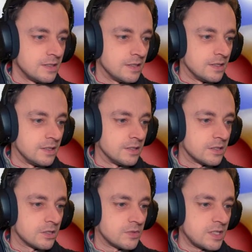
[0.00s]

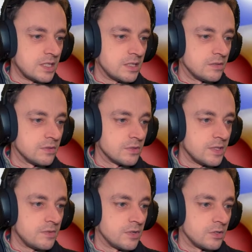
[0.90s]
Three
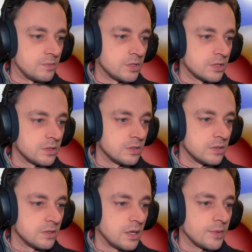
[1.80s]
ropes.
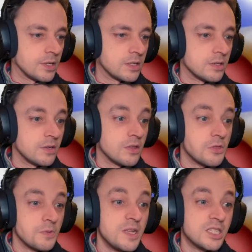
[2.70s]
Oh, we can
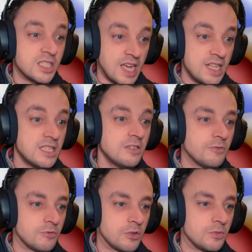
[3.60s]
three sets
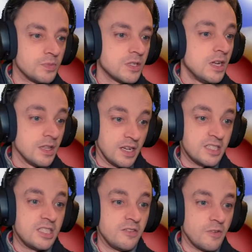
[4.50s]
of ropes.
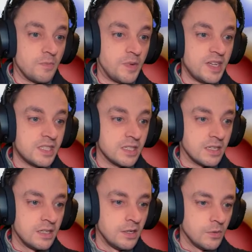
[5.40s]
That's even
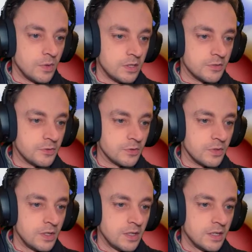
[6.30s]
better. Wonderful.
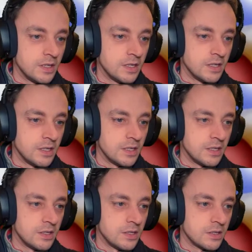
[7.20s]

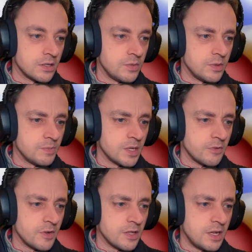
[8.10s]
Can we make a
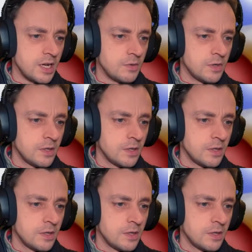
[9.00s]
feather now?